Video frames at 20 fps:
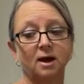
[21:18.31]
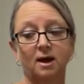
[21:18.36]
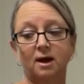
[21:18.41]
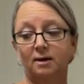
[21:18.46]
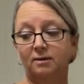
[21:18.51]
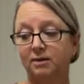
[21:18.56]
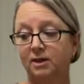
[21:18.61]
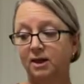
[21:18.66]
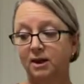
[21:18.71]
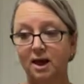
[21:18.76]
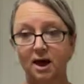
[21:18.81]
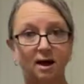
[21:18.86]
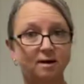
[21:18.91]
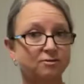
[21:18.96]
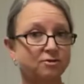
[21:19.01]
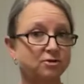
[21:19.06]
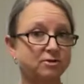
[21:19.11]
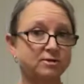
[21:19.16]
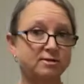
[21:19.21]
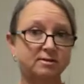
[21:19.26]
And then
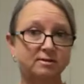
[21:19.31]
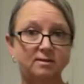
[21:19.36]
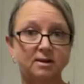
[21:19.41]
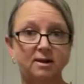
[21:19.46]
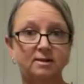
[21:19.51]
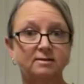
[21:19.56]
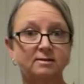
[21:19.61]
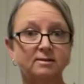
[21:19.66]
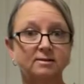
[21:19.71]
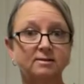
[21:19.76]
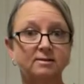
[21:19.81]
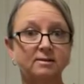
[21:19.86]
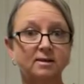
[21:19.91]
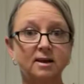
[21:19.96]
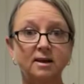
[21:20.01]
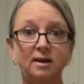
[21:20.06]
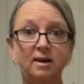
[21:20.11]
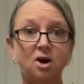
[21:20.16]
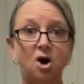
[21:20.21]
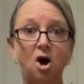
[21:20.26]
after it does its
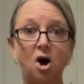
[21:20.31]
thing,